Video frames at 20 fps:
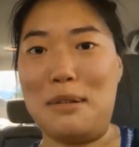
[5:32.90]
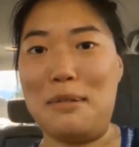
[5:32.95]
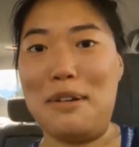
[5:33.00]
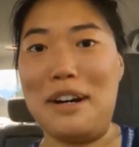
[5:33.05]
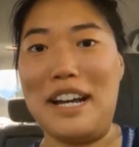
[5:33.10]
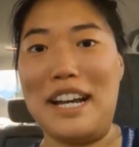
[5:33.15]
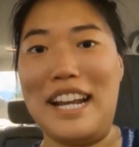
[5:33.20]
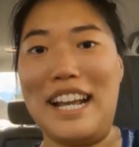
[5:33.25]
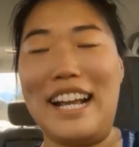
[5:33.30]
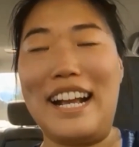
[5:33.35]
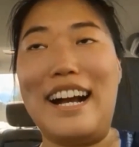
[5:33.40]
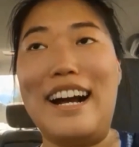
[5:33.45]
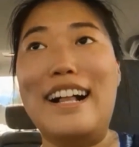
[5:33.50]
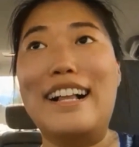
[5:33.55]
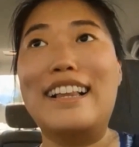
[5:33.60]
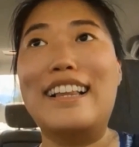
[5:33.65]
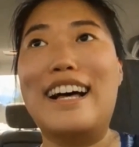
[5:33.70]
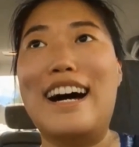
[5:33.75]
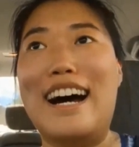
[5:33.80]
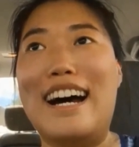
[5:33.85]
sweating
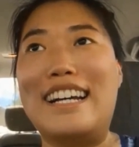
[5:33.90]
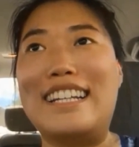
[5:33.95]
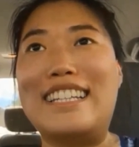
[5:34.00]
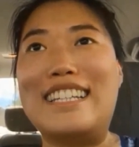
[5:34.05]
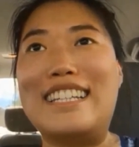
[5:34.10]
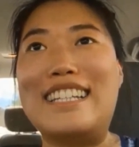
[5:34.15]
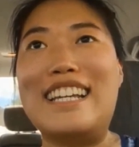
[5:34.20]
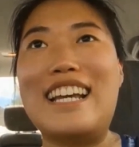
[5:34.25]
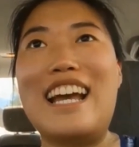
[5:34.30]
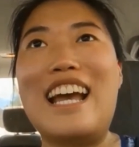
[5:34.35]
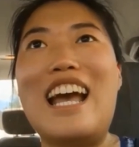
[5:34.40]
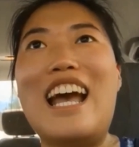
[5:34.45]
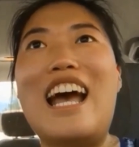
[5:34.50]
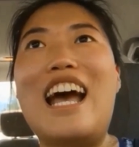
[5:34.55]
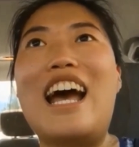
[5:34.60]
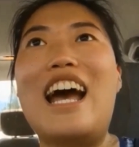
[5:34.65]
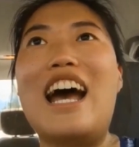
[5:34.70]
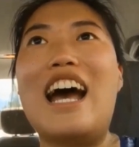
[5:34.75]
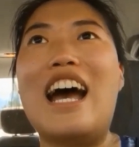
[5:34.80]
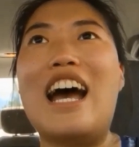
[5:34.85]
a lot.
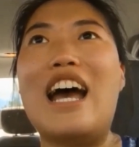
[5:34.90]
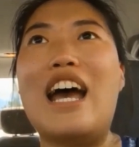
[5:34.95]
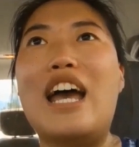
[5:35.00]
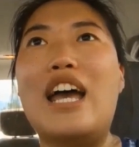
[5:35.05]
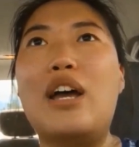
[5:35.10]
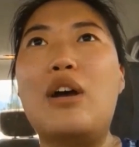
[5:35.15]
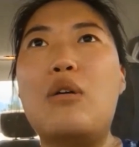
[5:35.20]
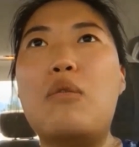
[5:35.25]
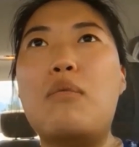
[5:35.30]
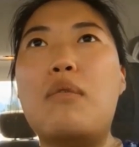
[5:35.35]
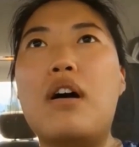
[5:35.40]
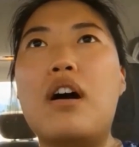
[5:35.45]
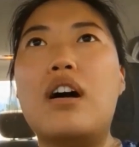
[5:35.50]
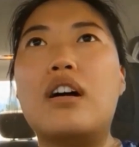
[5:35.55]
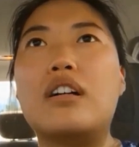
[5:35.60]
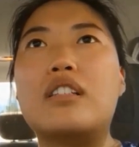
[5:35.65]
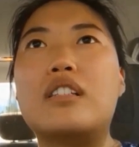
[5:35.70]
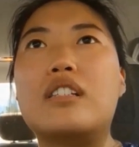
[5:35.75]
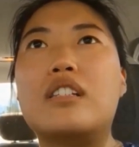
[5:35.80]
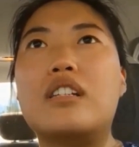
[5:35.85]
I
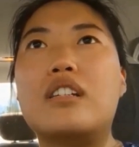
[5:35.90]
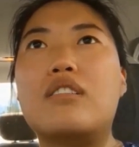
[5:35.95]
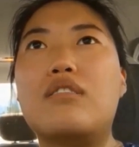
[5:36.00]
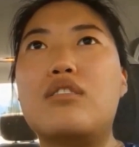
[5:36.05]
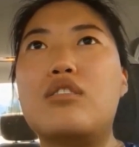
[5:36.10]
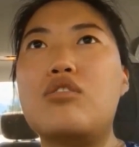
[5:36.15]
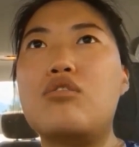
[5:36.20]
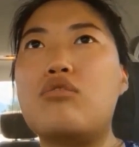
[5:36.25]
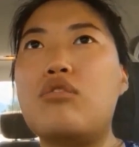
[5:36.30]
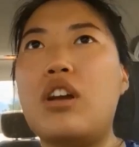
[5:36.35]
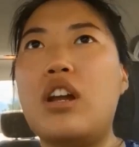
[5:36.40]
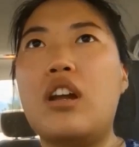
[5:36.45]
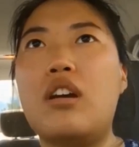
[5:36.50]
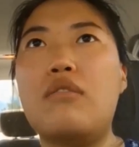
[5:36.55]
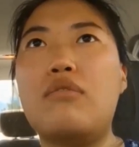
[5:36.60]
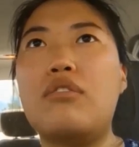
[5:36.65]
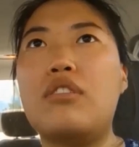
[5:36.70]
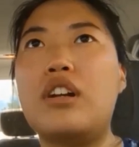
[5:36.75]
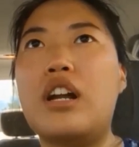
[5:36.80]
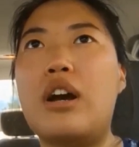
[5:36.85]
walked straight
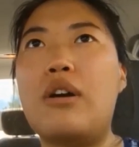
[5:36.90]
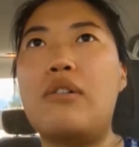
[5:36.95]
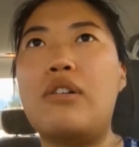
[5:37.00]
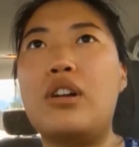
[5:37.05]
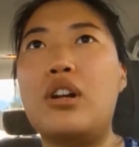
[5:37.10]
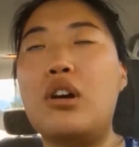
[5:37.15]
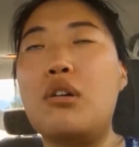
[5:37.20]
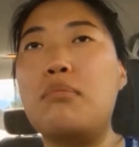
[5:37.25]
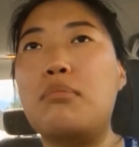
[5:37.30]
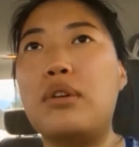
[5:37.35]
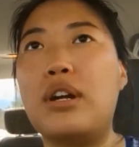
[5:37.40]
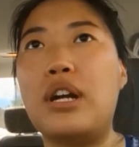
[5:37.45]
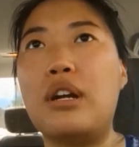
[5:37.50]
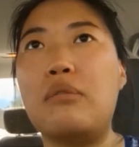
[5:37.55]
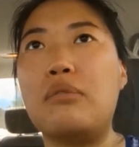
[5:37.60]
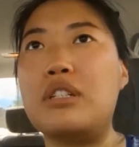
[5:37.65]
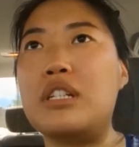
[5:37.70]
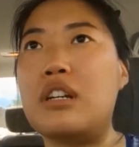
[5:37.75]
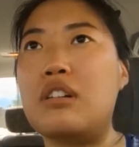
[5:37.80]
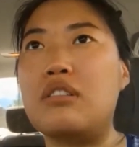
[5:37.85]
up for an hour, no
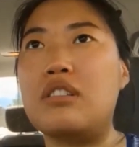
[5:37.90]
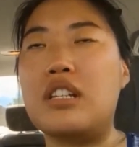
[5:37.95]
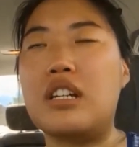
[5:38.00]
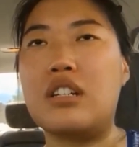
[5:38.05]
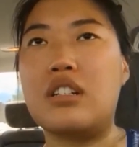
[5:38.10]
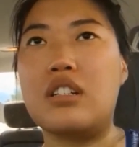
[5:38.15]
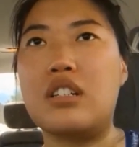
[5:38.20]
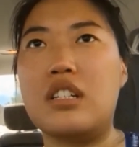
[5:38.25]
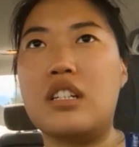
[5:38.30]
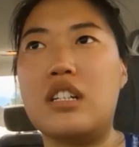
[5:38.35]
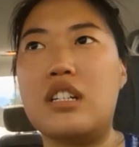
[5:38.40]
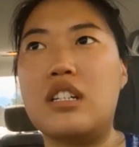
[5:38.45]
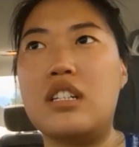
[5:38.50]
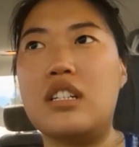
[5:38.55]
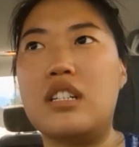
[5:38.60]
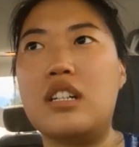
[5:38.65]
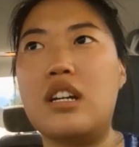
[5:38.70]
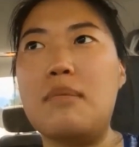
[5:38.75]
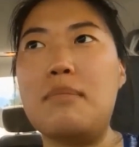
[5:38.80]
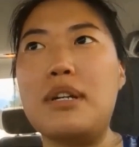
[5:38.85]
break, which I was actually,
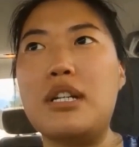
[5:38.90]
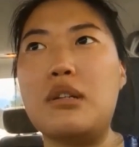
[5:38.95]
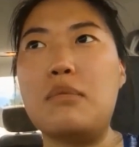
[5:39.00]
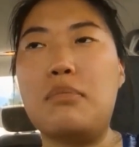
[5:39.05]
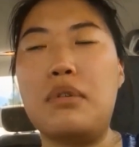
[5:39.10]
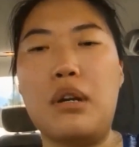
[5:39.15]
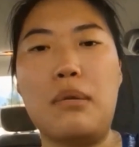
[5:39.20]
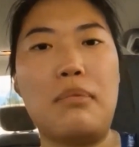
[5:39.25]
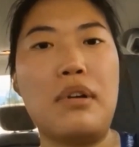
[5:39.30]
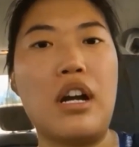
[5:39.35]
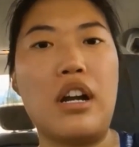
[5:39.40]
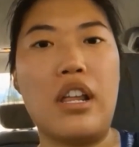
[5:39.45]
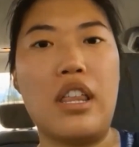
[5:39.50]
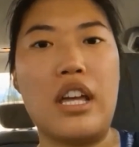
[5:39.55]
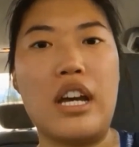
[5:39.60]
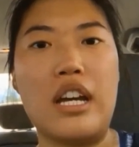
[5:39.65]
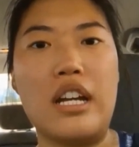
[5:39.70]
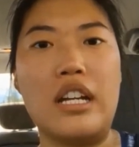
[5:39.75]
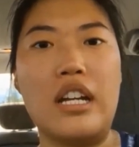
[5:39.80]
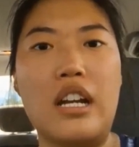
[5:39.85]
I'm actually pretty proud of
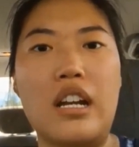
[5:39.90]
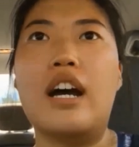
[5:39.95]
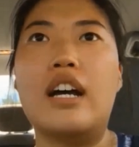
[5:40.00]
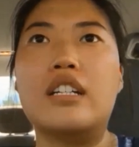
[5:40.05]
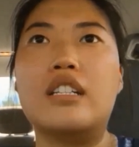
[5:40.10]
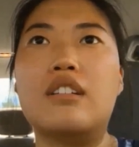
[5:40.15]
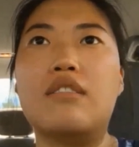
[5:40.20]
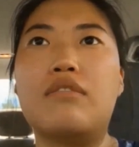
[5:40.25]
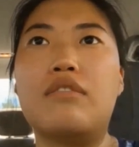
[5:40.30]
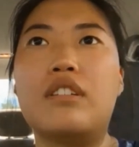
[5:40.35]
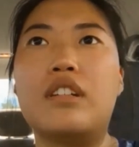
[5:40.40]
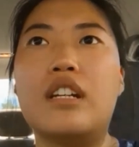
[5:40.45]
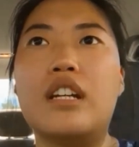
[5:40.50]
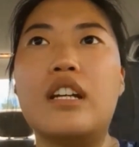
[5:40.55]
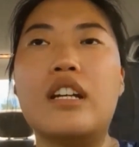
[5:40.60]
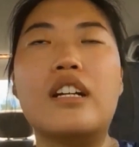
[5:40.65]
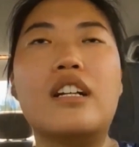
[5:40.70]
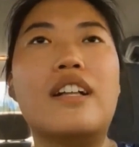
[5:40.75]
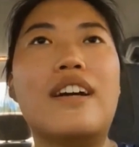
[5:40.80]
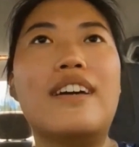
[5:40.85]
that. At different
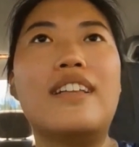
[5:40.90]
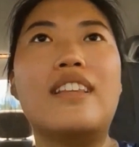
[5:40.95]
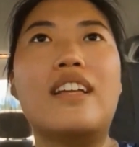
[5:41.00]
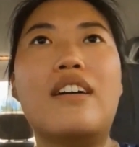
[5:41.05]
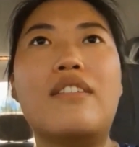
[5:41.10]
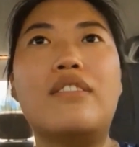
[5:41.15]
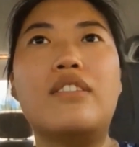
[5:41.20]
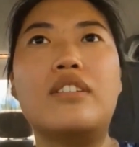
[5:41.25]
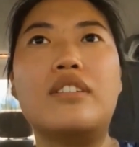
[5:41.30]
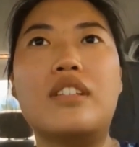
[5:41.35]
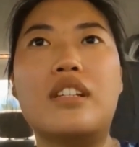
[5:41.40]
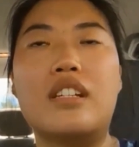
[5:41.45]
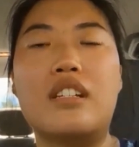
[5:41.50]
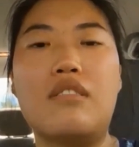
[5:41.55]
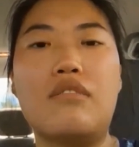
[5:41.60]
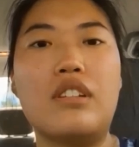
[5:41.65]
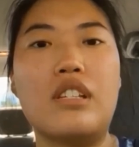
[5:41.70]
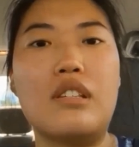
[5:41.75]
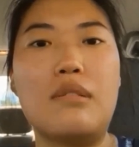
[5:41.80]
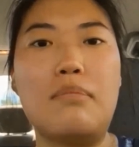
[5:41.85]
incline levels, at
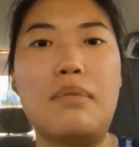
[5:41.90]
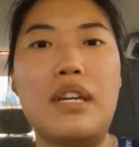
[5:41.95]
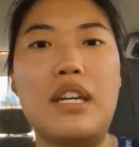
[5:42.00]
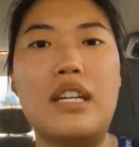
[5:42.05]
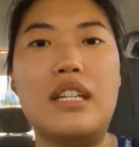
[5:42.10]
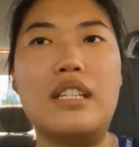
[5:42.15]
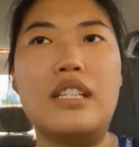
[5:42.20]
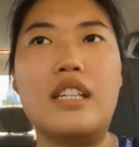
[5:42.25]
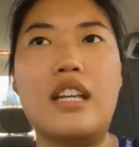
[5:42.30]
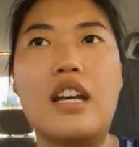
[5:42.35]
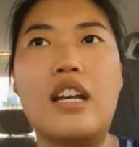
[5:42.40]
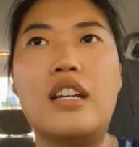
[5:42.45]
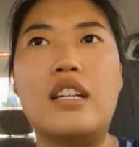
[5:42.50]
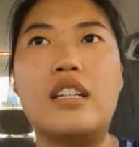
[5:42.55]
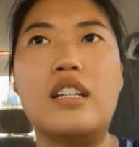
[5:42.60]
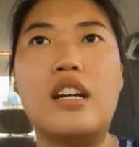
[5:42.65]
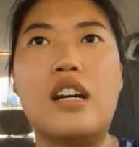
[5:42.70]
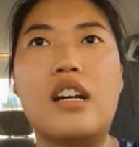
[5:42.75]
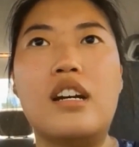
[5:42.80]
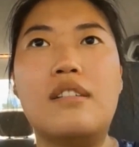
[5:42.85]
different speeds,
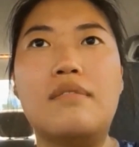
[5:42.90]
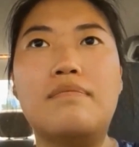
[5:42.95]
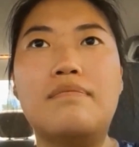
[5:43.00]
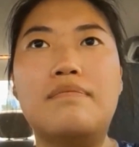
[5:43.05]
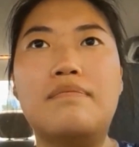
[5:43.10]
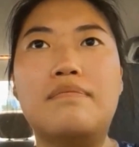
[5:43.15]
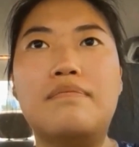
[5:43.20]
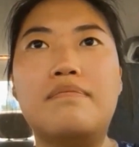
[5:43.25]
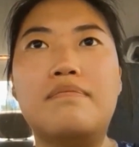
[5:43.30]
and um,